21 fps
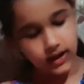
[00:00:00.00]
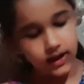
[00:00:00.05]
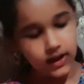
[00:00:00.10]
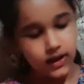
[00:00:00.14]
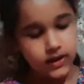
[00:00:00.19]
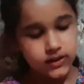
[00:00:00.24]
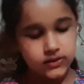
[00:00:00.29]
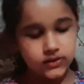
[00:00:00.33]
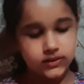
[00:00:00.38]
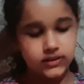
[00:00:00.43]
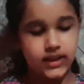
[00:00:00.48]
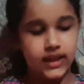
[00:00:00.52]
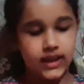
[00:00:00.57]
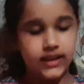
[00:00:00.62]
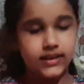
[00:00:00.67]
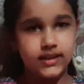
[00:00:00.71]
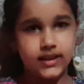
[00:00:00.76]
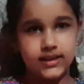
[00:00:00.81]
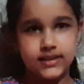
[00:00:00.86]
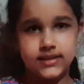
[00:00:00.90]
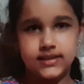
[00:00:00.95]
So then
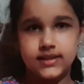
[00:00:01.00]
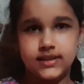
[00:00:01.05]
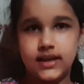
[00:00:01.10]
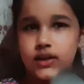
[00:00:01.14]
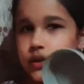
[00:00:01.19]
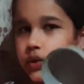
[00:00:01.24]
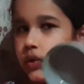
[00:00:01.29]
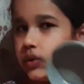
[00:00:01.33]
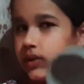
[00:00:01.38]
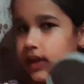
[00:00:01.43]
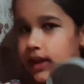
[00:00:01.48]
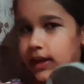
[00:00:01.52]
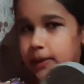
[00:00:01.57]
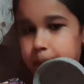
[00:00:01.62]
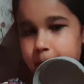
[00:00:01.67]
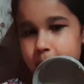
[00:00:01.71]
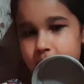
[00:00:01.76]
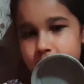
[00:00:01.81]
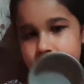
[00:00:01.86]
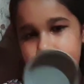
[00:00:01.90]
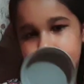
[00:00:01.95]
there is a cooking
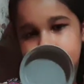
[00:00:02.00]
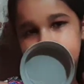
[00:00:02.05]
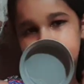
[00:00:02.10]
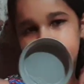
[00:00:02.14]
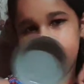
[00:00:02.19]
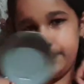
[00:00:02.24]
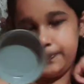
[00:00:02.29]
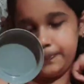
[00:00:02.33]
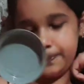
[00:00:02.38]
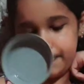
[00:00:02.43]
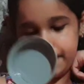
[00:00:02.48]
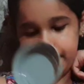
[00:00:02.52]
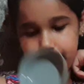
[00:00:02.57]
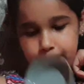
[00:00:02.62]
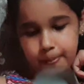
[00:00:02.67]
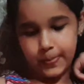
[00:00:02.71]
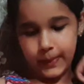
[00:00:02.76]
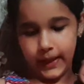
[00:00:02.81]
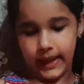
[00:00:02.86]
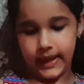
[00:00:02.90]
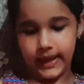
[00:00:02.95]
pan.
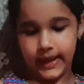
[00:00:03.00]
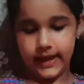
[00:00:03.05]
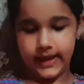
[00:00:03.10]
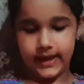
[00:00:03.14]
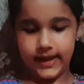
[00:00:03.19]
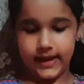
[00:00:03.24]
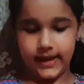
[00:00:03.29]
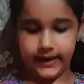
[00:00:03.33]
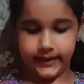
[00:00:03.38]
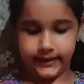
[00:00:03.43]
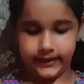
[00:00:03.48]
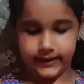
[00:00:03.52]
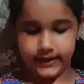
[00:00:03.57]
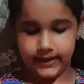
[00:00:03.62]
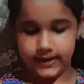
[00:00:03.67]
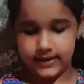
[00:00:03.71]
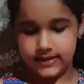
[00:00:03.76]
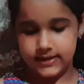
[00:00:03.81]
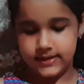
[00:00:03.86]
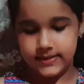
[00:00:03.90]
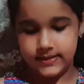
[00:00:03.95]
It
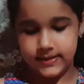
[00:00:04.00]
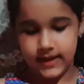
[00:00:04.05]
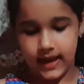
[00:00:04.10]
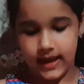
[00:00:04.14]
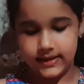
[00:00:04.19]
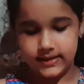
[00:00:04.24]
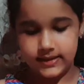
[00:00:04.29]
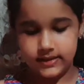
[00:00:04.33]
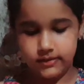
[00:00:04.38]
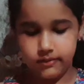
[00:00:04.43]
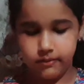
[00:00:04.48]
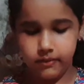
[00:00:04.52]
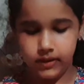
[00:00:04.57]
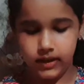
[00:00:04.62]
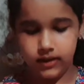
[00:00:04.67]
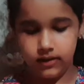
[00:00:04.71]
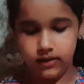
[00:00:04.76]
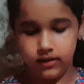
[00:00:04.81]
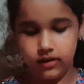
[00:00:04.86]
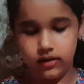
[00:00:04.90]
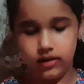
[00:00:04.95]
is as
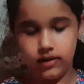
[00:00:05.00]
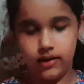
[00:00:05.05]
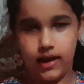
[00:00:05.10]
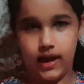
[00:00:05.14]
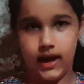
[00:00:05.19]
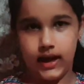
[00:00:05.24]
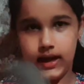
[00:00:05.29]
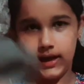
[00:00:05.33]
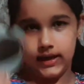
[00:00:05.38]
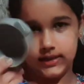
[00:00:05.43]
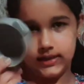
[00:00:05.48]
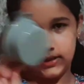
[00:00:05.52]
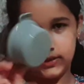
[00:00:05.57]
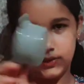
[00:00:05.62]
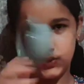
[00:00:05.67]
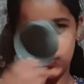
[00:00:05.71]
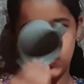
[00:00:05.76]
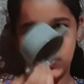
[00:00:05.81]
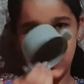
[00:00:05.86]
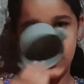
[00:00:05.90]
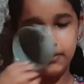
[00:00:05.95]
similar as this
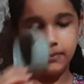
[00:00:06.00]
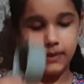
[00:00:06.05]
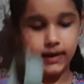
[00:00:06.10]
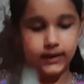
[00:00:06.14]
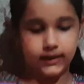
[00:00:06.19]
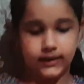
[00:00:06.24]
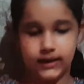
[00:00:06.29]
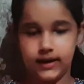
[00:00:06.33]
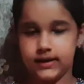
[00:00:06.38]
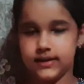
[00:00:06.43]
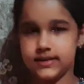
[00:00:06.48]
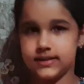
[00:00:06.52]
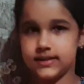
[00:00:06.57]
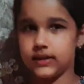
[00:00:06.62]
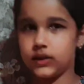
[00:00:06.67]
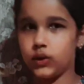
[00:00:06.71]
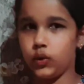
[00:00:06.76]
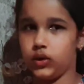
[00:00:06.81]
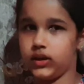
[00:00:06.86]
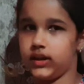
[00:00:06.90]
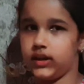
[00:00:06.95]
one, but it's a
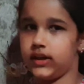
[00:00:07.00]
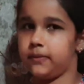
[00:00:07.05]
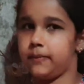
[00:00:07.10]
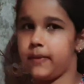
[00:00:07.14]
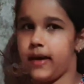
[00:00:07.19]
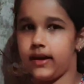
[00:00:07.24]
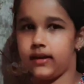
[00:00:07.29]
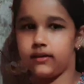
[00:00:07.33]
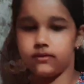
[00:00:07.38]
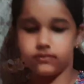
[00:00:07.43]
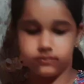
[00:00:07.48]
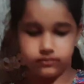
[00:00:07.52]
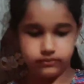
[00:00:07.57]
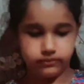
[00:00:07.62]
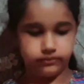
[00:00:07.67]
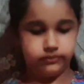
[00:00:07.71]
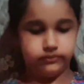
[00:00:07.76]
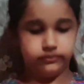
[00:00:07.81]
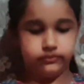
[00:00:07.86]
cooking pan.